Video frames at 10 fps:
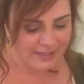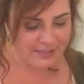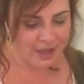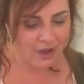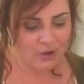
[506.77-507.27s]

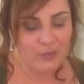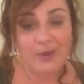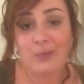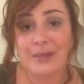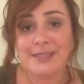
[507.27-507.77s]

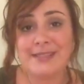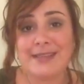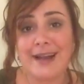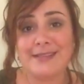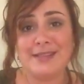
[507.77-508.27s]
So what's the
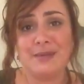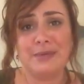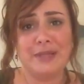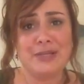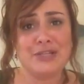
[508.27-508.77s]
status of the
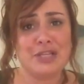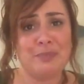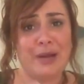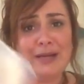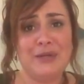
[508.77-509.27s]

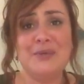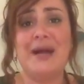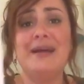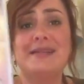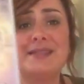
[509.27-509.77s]
relationship right now, you
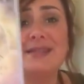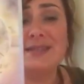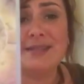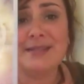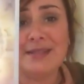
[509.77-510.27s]
guys?
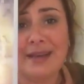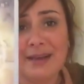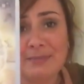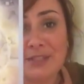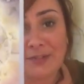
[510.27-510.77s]
This is
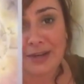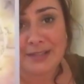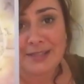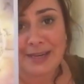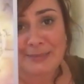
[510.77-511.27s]

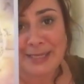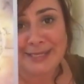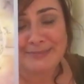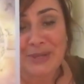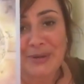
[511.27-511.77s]
divine
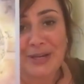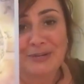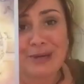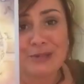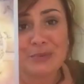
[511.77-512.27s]
timing. Okay,
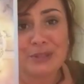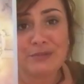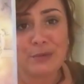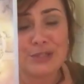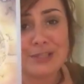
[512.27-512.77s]
you've got the Wheel
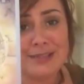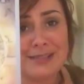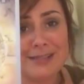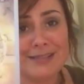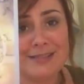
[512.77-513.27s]
of Fortune.
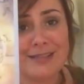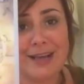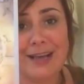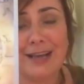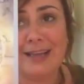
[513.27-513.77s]
This is
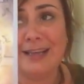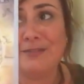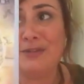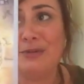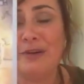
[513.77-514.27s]

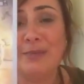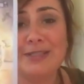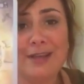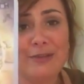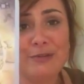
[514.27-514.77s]
if you have
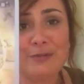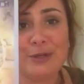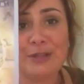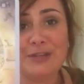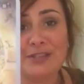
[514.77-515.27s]
been together for
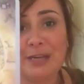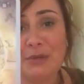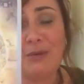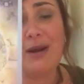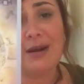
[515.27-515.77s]
a long time,
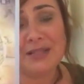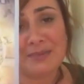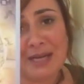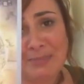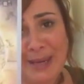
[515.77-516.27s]
you are on the
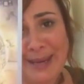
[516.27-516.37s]
right